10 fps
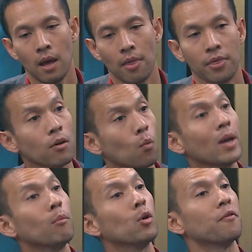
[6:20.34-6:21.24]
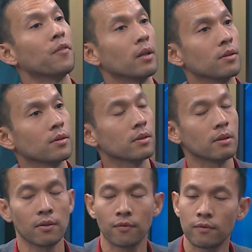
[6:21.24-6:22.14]
They're way more advanced.
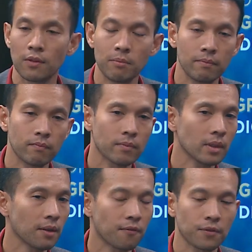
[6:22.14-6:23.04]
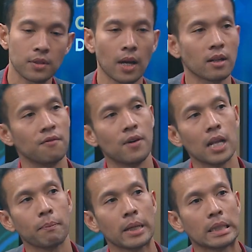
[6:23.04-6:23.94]
They've started
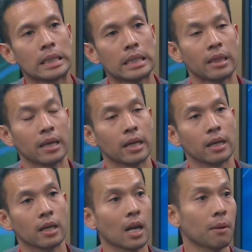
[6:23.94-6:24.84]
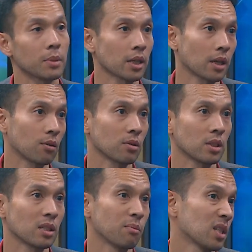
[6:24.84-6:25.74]
developing the climate tech
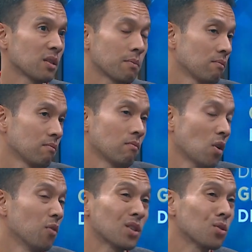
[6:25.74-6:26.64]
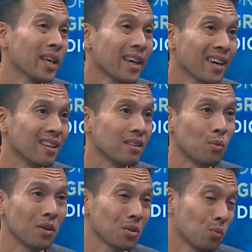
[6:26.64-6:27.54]
ecosystem since over 2 decades,
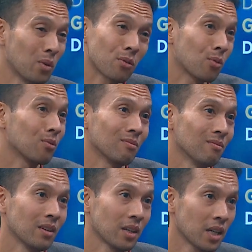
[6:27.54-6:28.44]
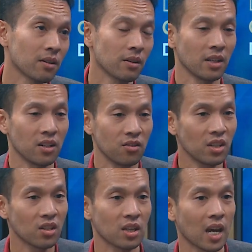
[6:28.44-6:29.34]
whereas we're here in
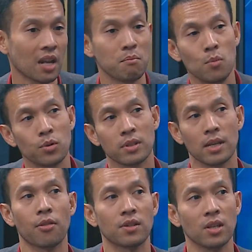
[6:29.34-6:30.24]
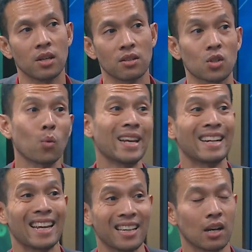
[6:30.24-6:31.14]
Indonesia and most Southeast Asia is
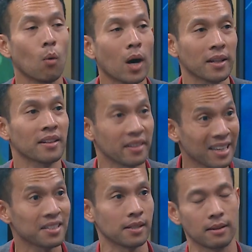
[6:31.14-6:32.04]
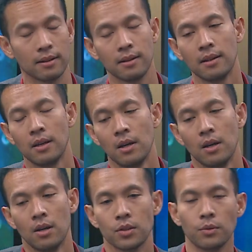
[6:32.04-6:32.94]
quite nascent.
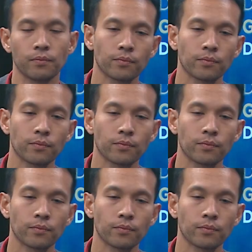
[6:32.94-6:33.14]
So